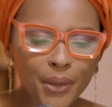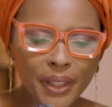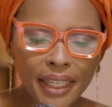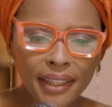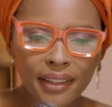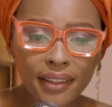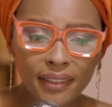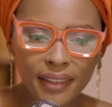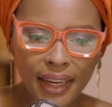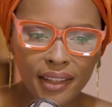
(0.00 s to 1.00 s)
your head in the
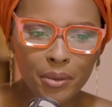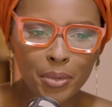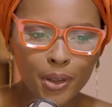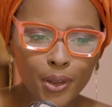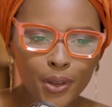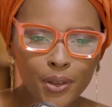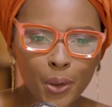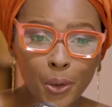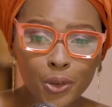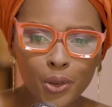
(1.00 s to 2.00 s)
sand, because
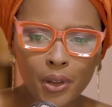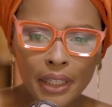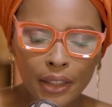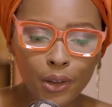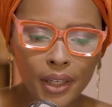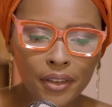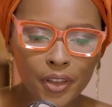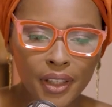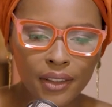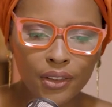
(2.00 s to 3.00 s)
also in order
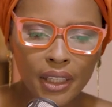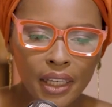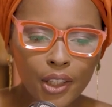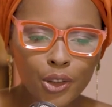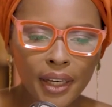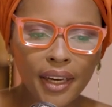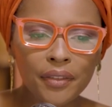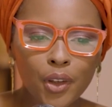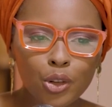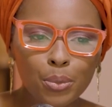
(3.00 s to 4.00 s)
for us to
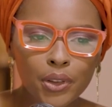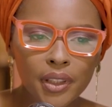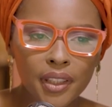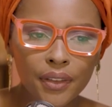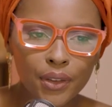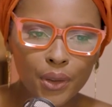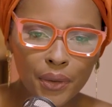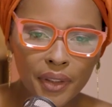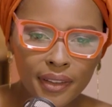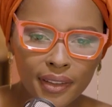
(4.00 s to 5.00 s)
have those positive
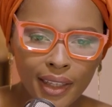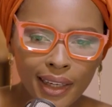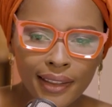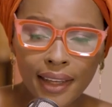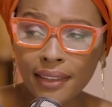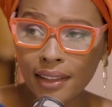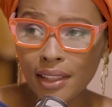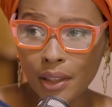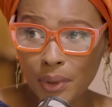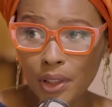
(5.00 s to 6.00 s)
stories, there are things
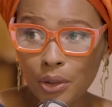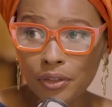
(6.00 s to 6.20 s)
that we need to